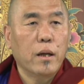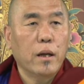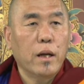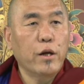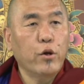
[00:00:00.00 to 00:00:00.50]

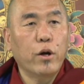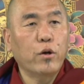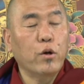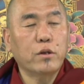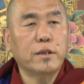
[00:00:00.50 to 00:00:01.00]
and you are
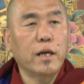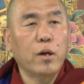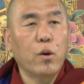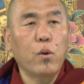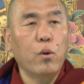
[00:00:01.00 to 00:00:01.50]
not saying,
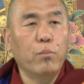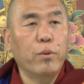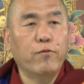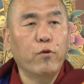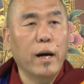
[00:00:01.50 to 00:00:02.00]
oh,
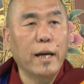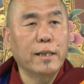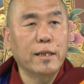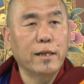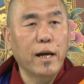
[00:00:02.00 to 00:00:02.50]
before I
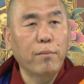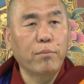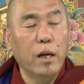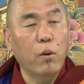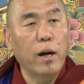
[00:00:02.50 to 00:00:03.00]
didn't have,
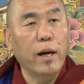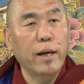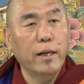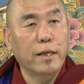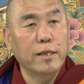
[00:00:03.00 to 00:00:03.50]
now I
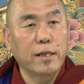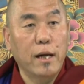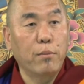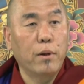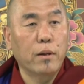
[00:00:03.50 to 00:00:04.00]
at least
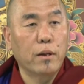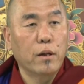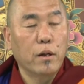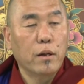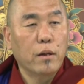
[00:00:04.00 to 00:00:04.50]
have a
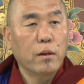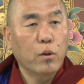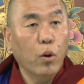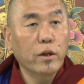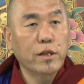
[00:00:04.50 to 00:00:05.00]

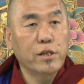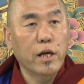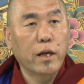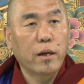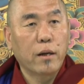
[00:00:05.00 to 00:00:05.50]
golden
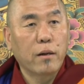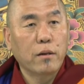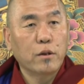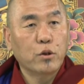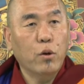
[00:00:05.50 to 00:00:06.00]
chain,
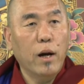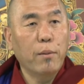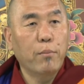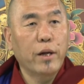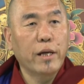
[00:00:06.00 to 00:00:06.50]
so
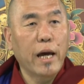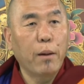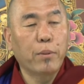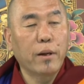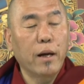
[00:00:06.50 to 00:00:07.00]
I'm very
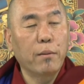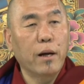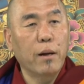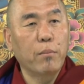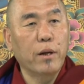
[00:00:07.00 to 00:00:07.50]
happy and
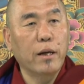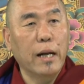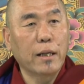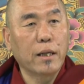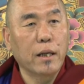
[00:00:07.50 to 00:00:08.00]
I'm very
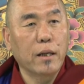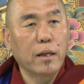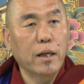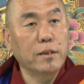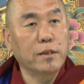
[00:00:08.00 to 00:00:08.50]
lucky.
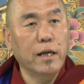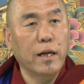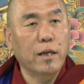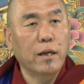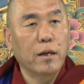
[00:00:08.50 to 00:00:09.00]
Instead,